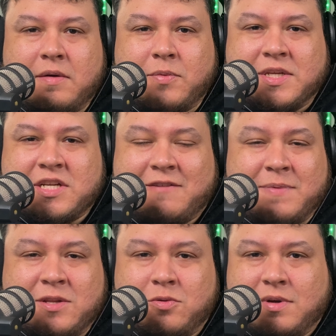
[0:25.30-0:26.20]
which I've
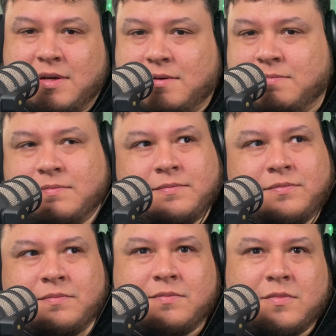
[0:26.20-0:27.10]
been
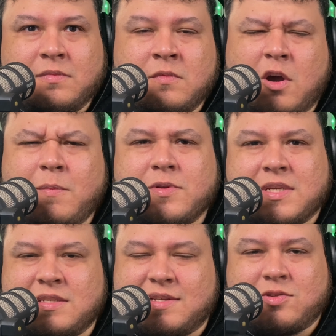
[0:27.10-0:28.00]
doing almost
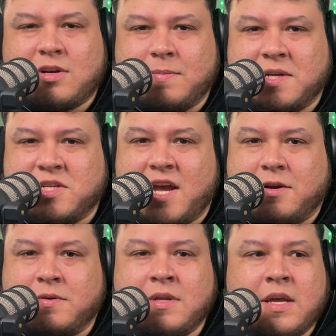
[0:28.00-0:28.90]
since I started my channel.